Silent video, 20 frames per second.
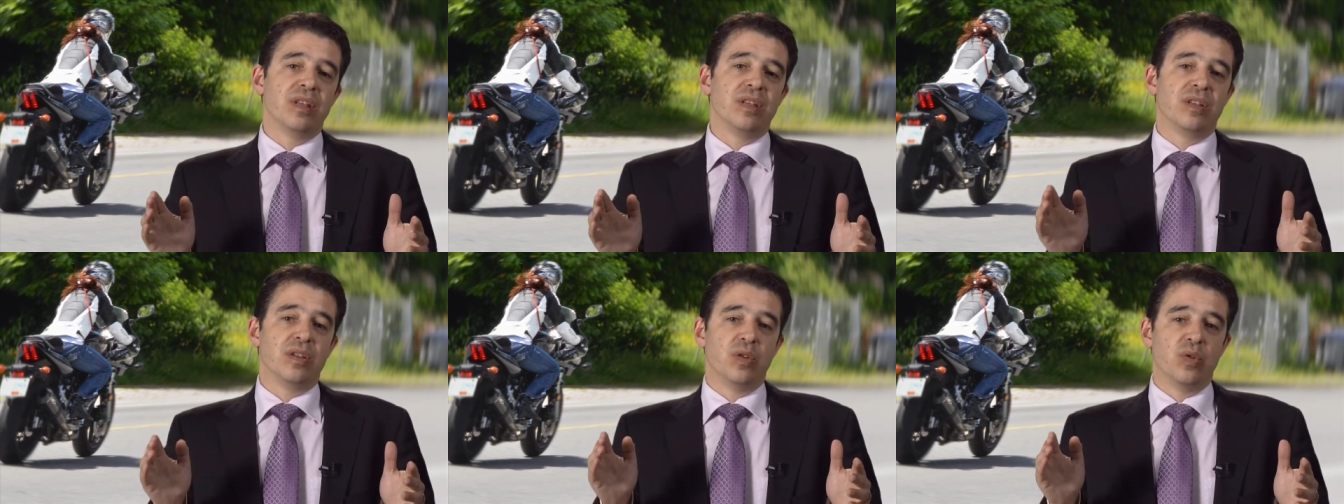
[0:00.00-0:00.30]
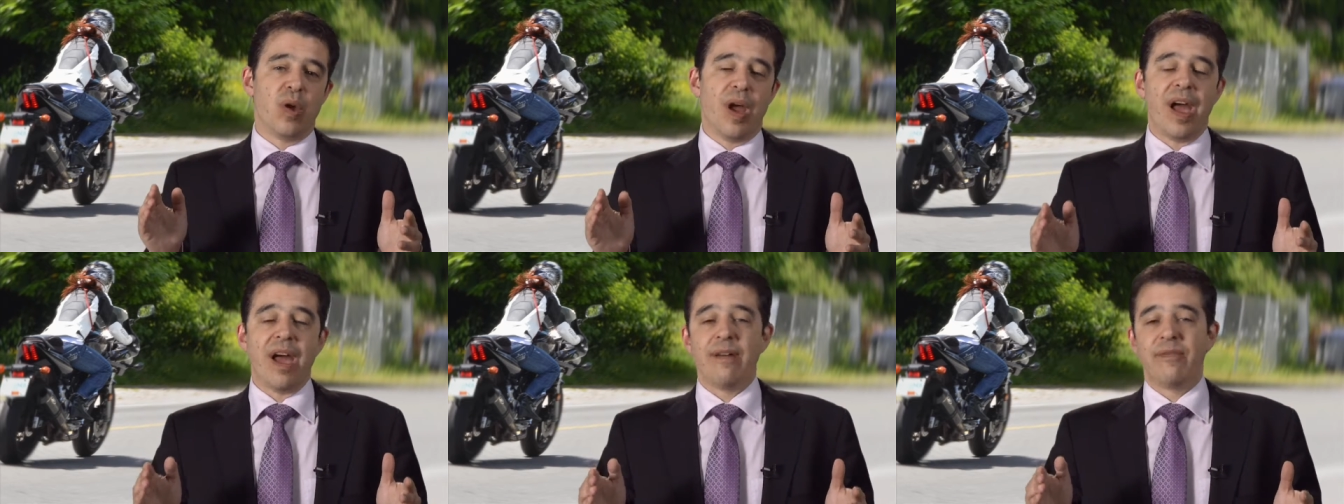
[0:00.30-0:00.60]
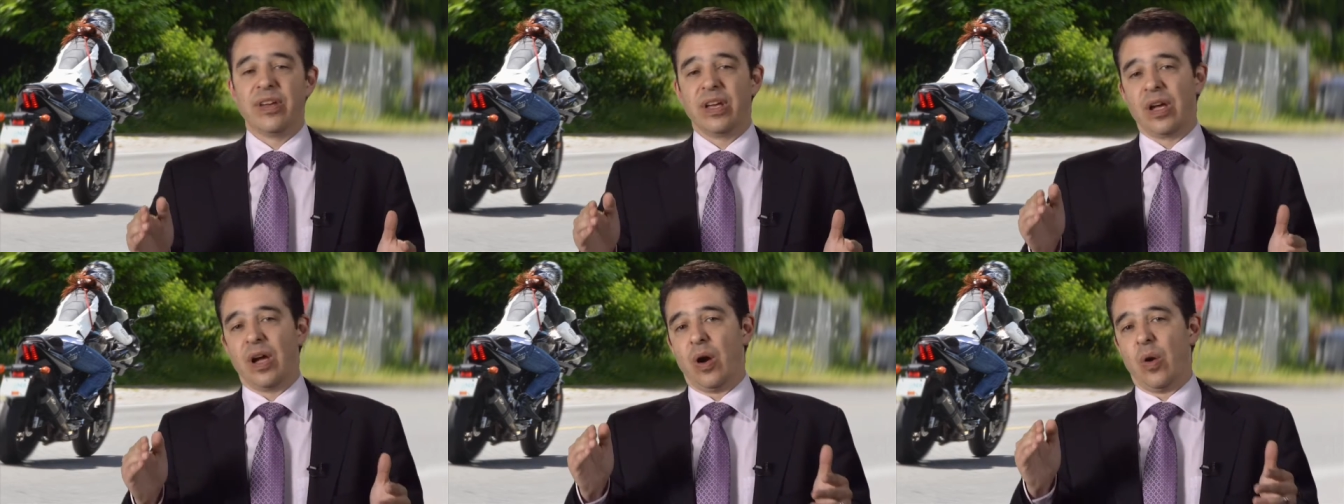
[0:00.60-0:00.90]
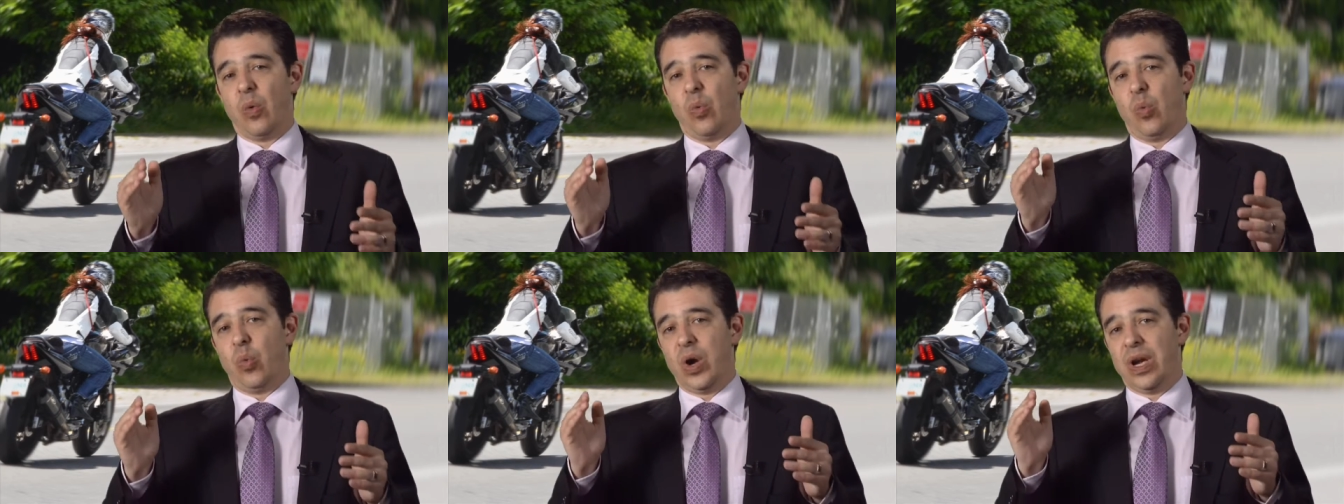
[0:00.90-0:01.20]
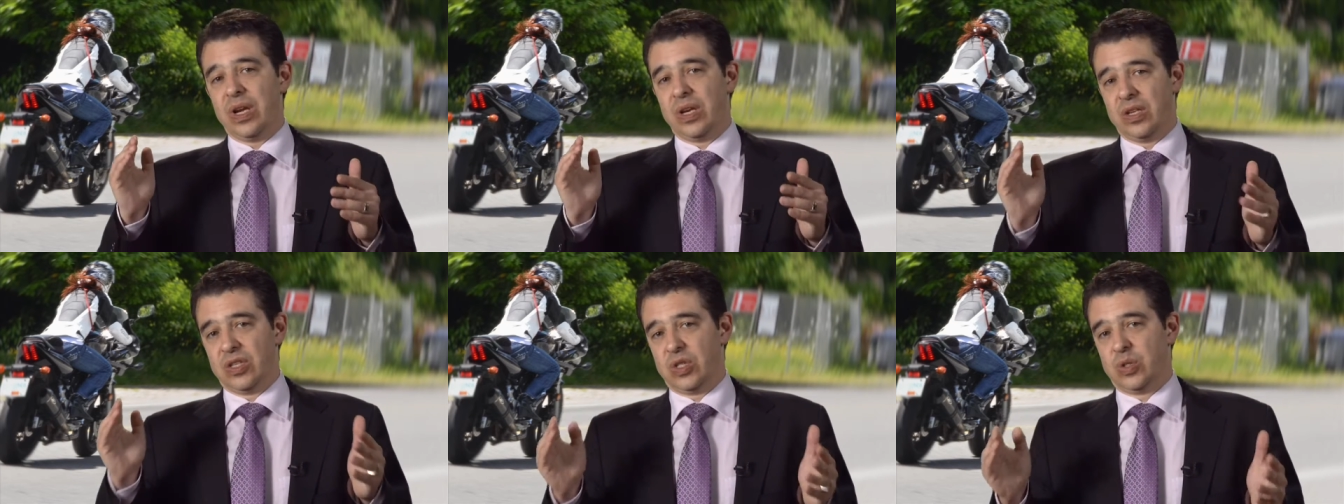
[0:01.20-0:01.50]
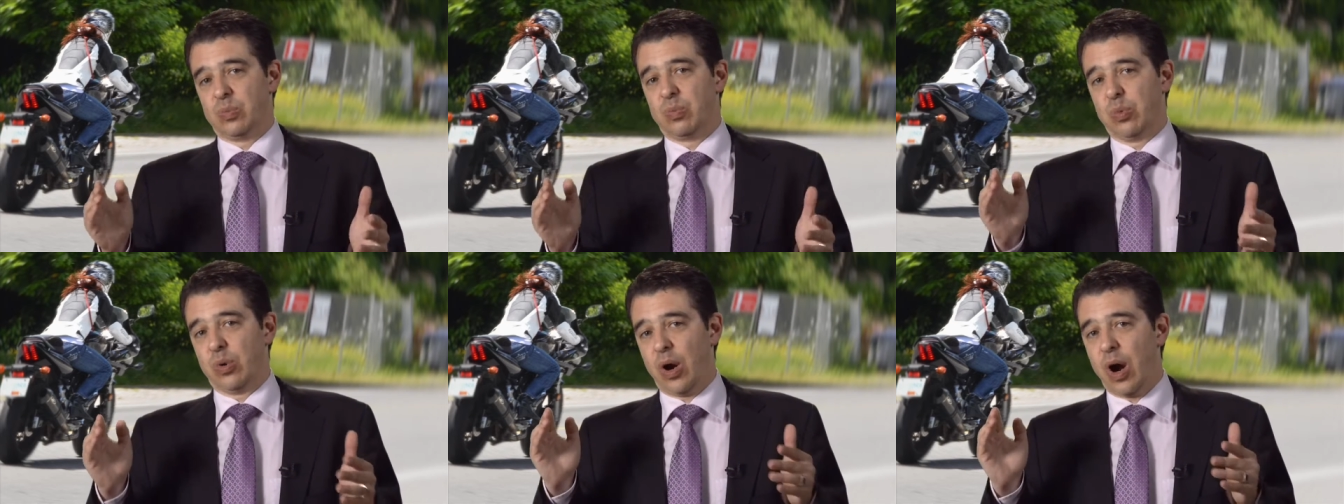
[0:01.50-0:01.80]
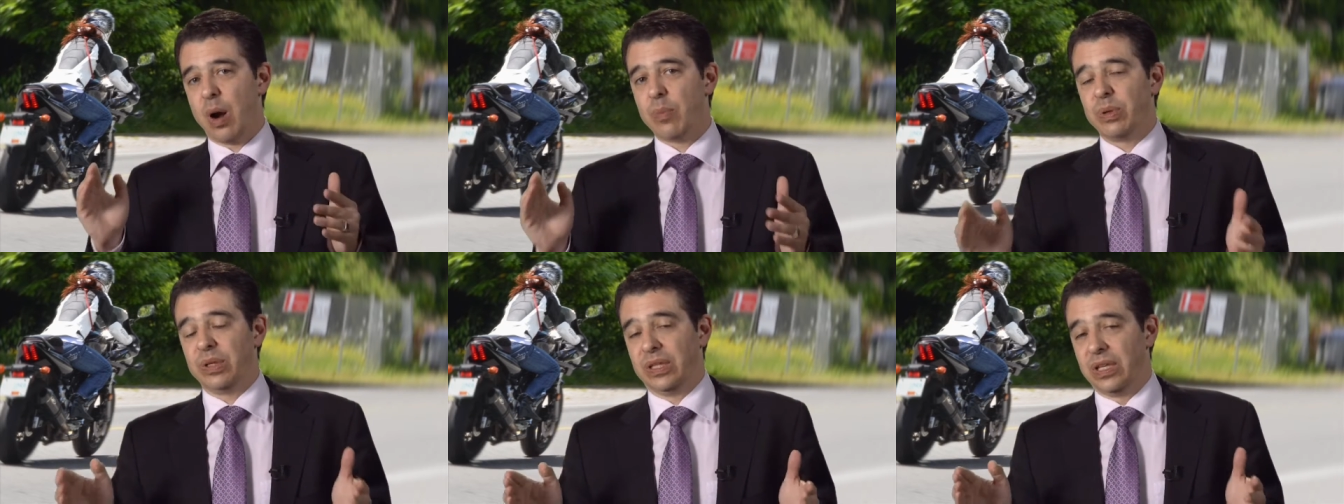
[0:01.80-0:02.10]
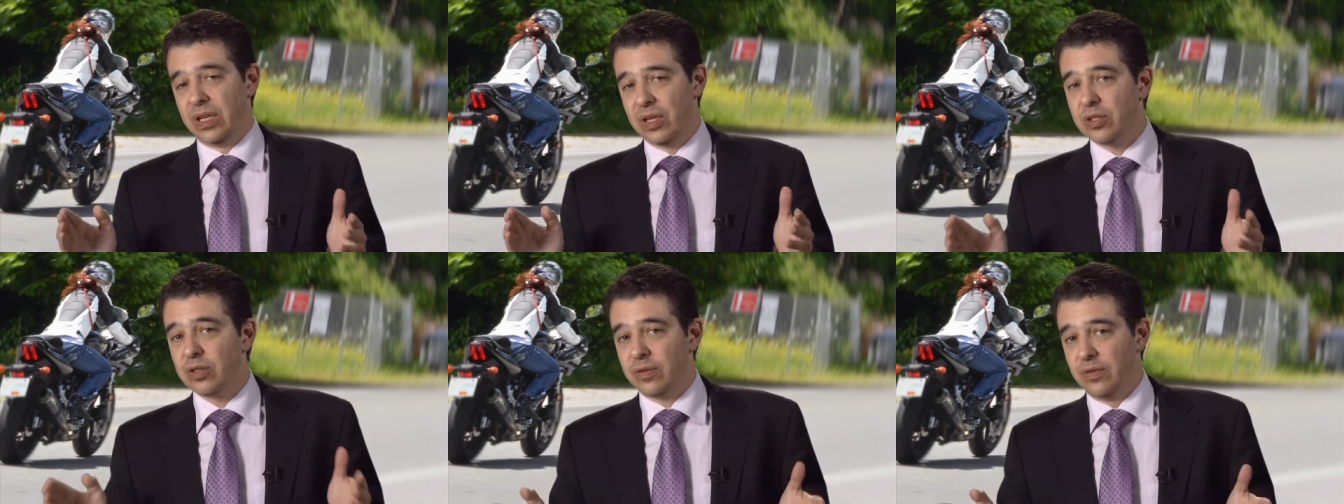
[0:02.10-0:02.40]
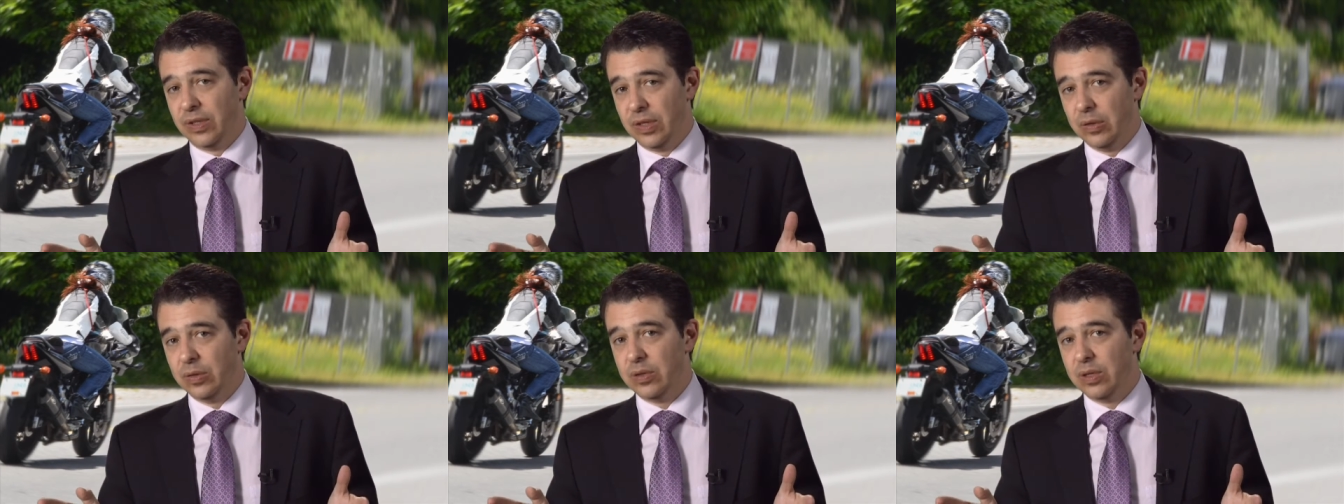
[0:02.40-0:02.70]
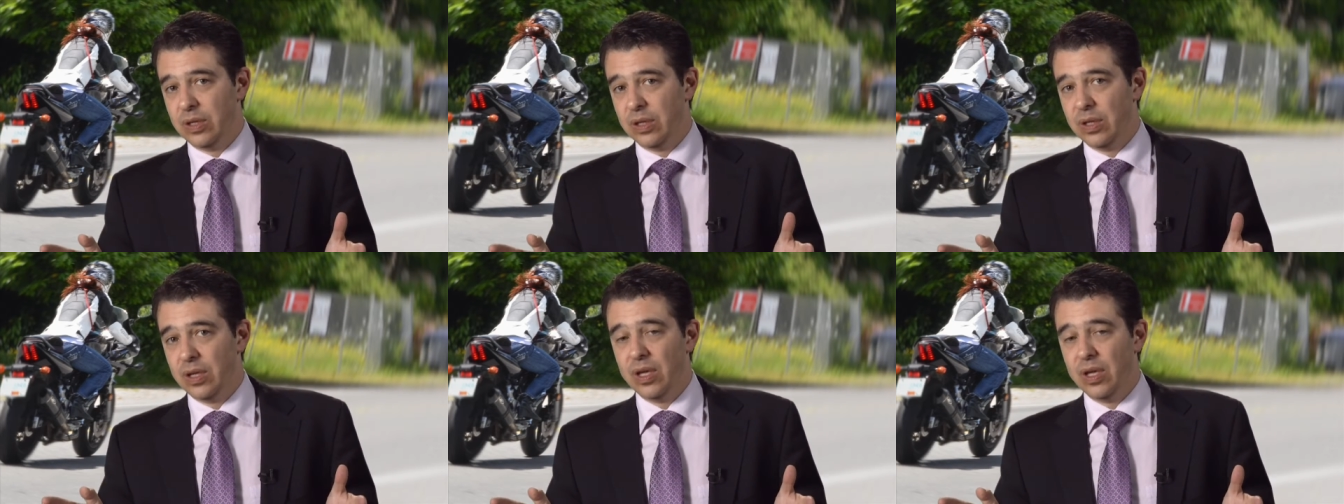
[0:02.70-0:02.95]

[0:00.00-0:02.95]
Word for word: to having a witness properly interviewed,